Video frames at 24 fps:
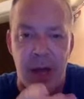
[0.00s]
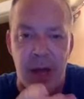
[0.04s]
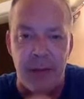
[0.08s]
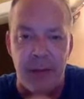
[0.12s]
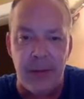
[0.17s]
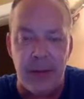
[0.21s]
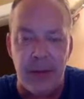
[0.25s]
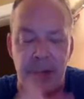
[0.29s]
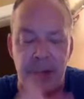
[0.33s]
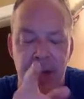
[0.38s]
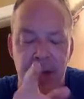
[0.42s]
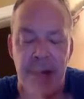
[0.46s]

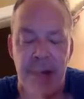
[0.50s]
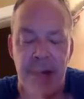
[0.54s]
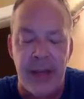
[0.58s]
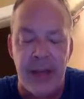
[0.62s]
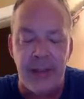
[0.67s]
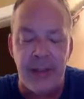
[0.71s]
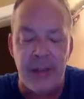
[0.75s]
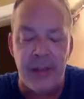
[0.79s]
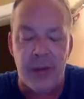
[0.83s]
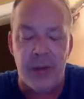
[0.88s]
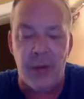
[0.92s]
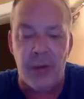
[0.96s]
lines
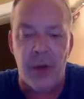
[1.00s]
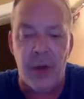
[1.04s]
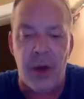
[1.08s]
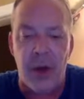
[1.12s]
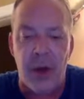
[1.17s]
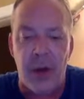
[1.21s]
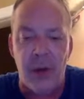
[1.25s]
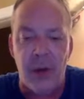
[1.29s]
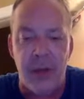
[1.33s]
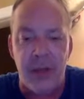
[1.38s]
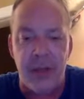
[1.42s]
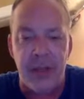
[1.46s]
in a row
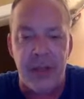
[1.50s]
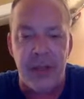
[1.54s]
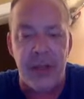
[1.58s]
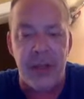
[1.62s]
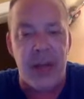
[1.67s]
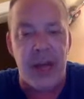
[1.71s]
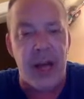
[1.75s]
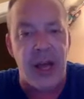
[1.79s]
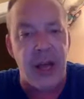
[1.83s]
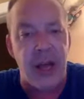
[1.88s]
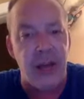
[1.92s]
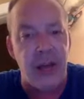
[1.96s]
and be
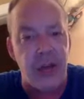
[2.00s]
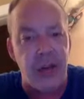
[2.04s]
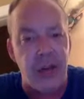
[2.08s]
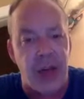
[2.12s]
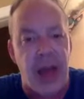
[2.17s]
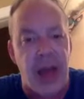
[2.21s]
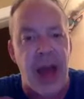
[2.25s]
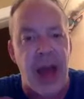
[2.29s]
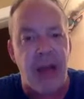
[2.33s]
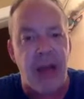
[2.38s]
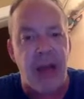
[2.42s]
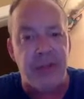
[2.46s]
done. You
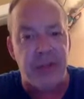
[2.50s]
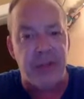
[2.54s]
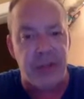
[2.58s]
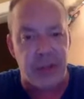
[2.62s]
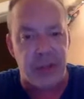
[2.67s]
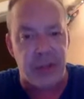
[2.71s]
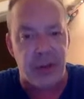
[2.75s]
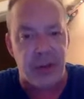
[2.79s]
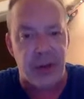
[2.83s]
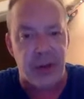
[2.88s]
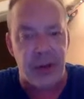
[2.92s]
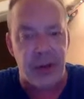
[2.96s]
have to
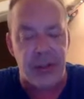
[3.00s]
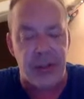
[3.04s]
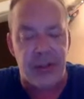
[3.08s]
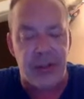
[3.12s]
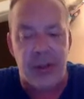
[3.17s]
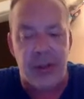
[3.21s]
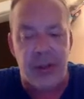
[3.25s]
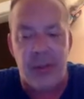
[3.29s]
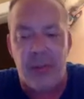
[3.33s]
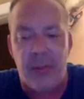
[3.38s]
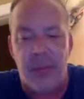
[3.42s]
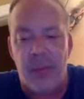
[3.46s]
turn at
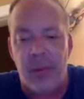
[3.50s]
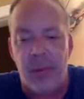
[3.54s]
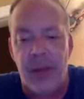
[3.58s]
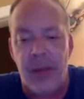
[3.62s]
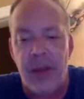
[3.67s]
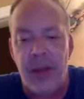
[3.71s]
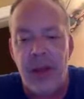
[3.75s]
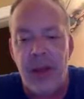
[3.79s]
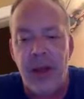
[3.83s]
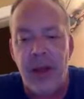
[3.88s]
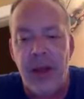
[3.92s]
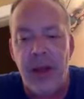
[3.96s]
some point.
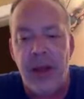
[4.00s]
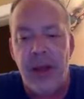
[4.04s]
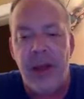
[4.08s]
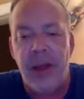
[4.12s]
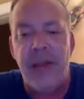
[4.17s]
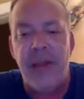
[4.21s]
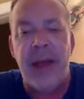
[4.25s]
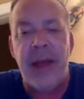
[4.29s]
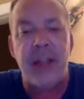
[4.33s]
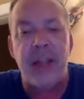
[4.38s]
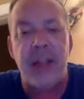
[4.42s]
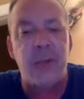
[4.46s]
And
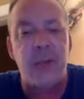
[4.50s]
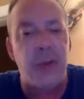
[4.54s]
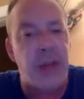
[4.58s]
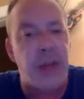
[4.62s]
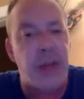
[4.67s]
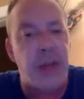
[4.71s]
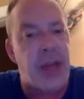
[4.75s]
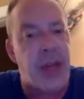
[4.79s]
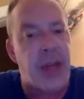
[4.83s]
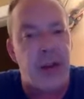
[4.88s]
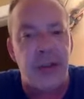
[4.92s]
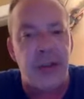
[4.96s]
that's where the
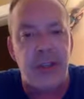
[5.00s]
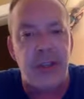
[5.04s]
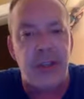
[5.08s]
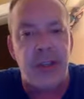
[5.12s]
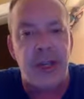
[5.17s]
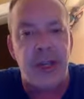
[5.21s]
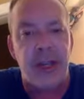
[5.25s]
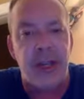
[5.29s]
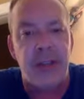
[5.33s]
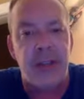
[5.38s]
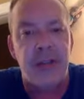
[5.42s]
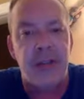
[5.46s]
energy
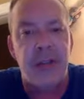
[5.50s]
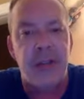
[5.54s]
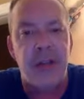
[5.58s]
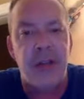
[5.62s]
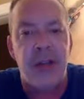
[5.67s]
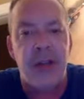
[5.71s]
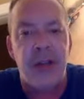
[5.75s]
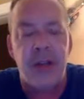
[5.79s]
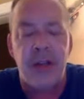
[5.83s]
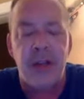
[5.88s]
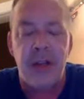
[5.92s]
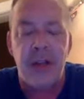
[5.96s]
is,
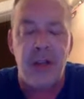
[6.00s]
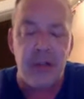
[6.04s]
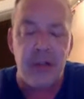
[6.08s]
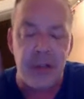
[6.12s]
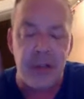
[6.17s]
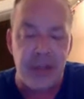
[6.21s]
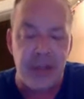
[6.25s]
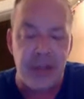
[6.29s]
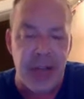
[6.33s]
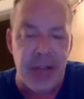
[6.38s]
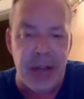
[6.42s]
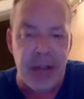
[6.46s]
that you
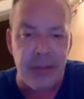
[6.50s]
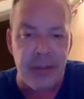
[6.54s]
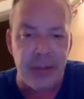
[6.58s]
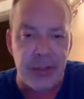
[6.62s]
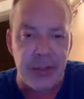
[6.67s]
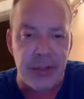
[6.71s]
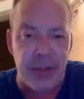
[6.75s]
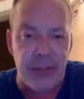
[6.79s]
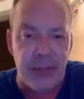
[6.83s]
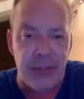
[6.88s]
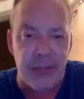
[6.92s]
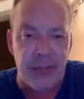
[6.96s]
establish
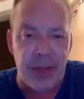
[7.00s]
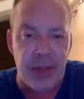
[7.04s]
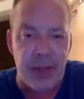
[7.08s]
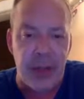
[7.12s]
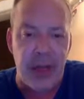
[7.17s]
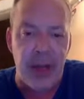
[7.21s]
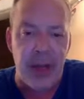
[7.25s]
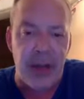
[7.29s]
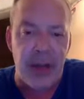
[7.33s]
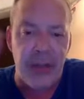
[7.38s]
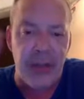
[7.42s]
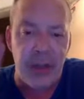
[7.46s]

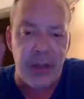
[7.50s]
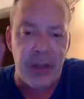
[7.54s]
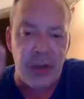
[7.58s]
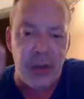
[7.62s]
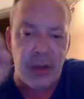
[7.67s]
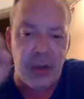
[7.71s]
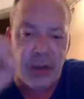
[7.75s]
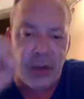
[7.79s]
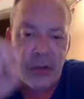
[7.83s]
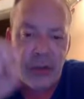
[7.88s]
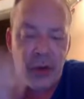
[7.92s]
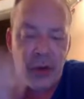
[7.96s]
something and then you
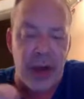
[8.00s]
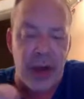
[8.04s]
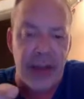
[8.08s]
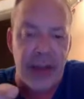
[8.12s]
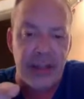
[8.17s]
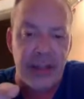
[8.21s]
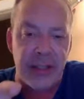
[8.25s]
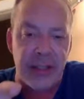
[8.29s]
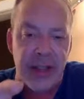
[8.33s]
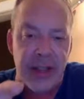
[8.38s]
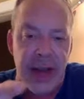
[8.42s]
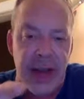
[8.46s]

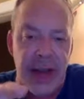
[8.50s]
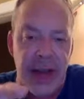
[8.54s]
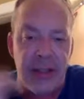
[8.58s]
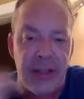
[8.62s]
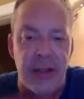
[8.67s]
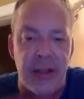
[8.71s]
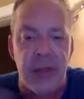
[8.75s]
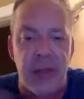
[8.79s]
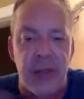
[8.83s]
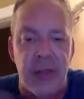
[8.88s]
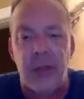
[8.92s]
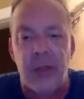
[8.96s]
contrast that and
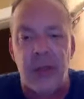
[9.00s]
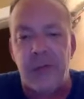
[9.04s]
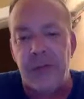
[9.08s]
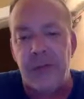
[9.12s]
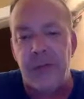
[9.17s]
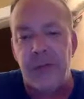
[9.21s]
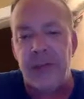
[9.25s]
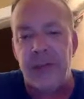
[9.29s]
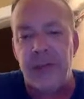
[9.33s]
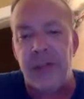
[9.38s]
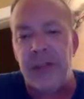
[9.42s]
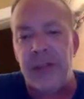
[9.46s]
then you look for a
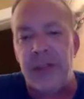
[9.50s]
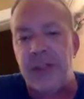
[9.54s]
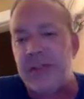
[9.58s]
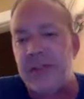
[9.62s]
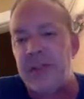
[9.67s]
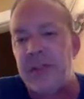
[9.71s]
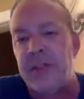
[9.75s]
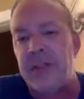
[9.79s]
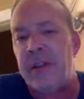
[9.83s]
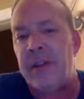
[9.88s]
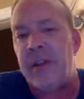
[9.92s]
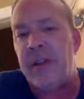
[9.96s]

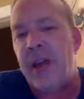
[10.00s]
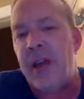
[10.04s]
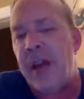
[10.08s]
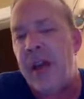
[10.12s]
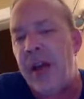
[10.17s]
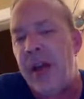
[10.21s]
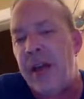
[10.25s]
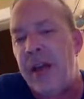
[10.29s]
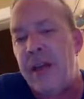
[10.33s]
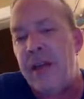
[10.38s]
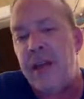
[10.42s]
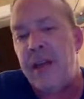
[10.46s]
synthesis at the
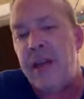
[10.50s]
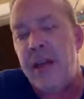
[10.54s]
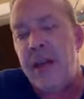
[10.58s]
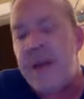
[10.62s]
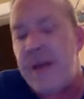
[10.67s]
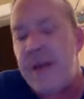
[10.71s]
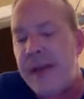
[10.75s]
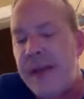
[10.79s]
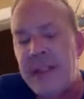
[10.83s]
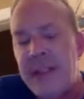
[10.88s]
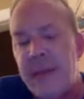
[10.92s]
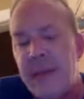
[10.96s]
end.
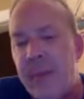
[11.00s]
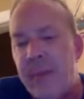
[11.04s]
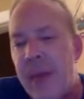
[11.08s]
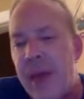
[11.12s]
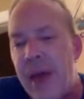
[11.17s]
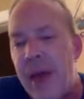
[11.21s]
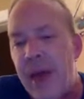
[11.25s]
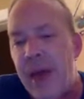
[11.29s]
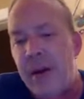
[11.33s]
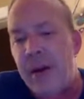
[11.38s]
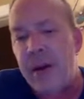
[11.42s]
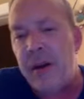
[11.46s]
That's a
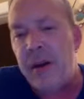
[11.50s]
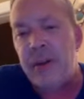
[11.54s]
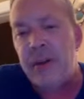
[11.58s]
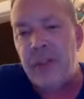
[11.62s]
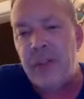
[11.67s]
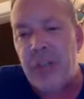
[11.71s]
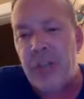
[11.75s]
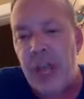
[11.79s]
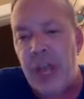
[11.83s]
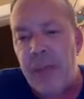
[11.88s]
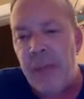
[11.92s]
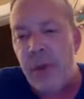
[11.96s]
pattern and
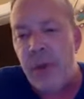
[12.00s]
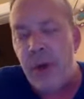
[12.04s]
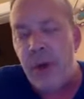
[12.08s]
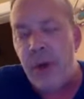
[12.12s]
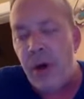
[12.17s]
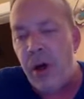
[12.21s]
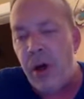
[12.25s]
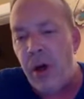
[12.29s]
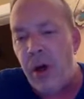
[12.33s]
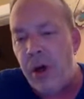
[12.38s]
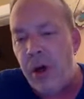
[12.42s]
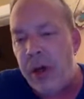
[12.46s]
shape we
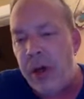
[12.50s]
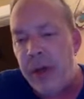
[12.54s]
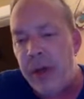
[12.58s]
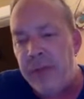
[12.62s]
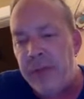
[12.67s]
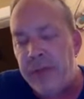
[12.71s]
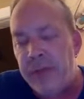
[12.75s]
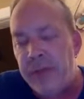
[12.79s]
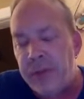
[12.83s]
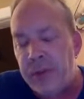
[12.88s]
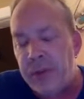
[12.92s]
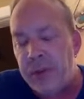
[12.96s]
all have
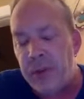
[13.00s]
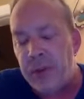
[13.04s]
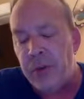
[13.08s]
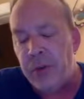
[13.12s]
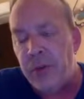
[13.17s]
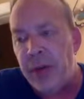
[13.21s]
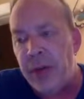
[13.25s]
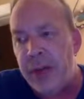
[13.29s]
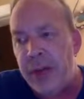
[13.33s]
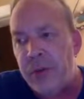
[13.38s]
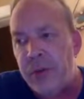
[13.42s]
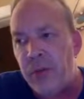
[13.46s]
to
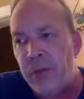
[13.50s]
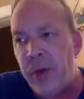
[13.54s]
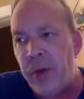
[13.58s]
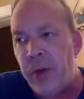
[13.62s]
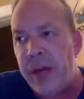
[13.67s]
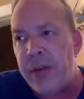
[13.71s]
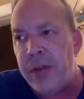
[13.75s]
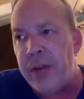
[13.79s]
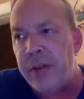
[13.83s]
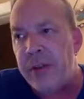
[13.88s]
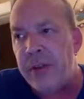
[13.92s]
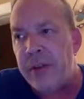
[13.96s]
do as
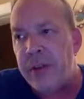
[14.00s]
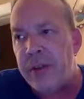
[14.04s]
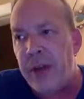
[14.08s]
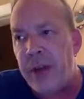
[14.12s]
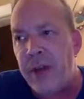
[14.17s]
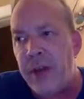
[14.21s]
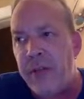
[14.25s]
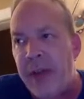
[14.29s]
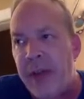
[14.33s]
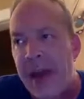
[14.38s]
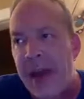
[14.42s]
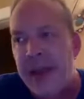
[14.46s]
writers
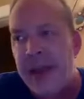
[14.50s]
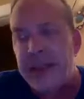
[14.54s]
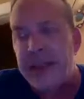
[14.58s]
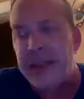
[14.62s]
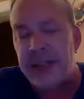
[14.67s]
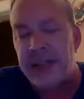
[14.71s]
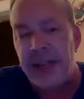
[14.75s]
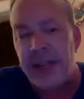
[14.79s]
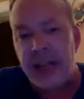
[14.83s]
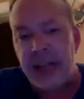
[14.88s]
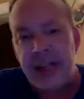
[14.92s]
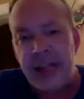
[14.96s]
of
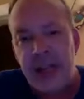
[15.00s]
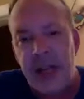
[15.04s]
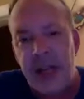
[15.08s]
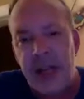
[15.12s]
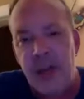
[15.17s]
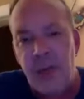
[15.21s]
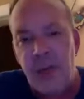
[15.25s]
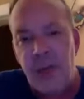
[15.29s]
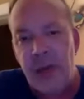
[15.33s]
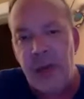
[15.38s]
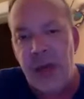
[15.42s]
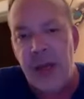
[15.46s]
essays
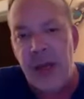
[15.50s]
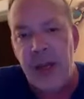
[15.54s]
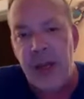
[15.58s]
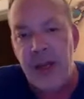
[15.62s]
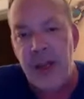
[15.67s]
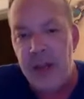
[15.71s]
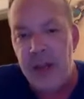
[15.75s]
anyway.